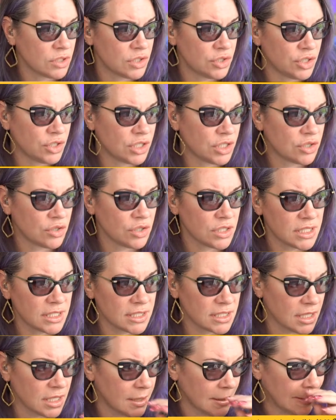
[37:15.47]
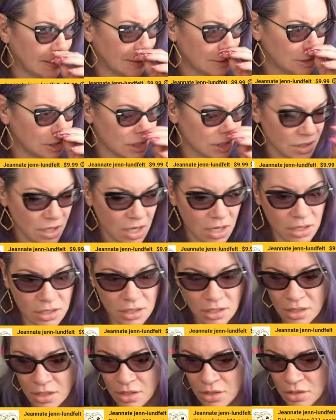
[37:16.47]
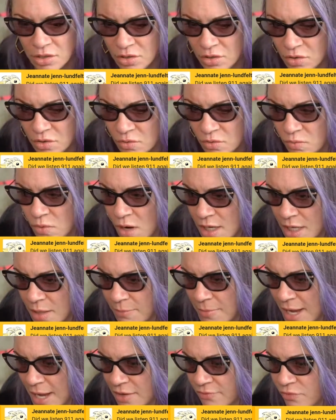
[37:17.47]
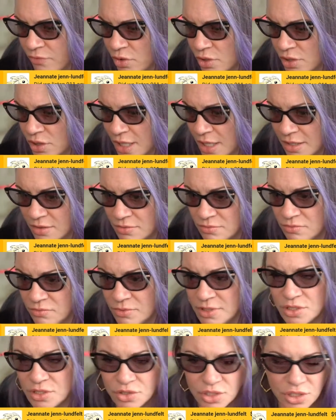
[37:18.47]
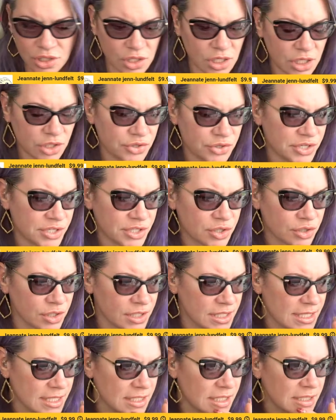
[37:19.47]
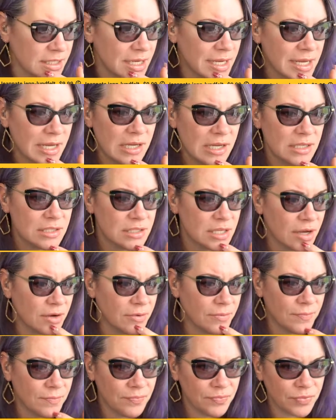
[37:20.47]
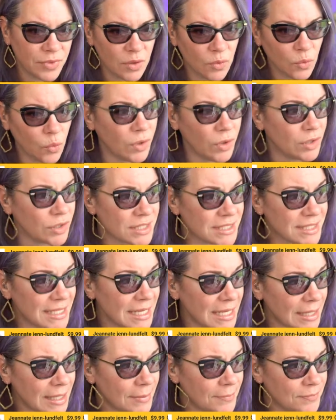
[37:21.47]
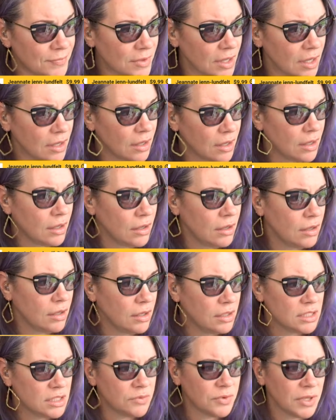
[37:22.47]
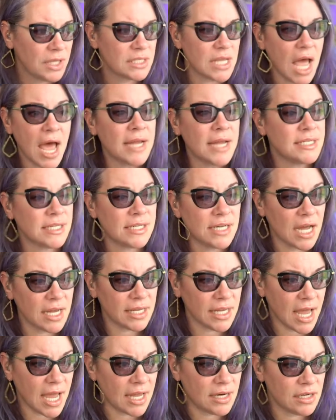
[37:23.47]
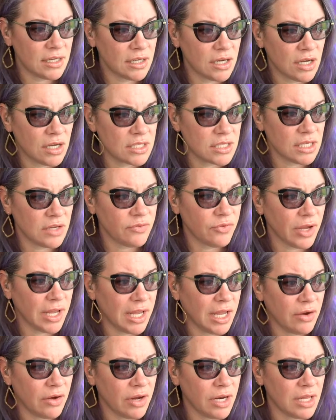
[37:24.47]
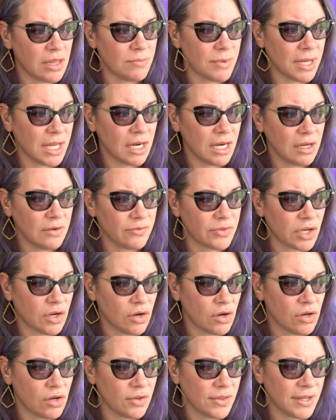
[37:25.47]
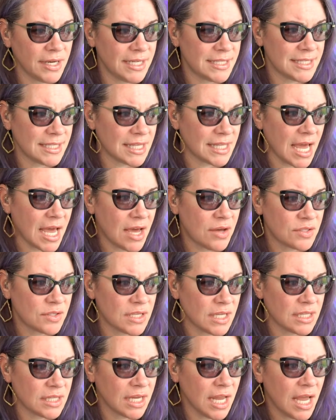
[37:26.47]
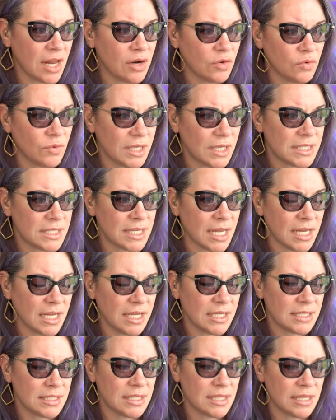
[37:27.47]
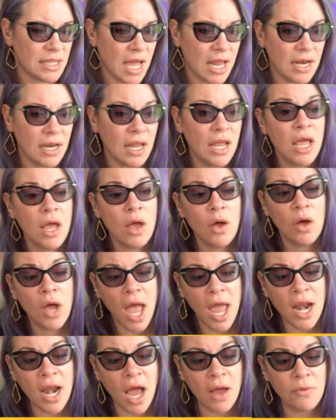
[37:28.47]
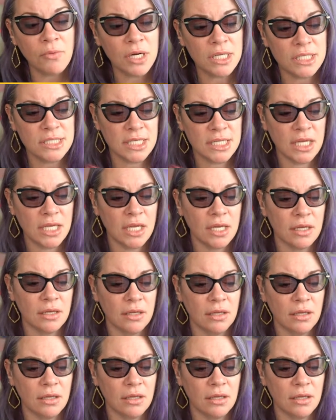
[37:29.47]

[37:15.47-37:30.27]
judicial assistant. I just saw her walking back and forth. I don't research attorney, judicial assistant. So we'll see. Did we listen? I did not yet, because if we hear it in the beginning of the call, then he's at the house, not the kennel. When he's saying he's then, and I want to see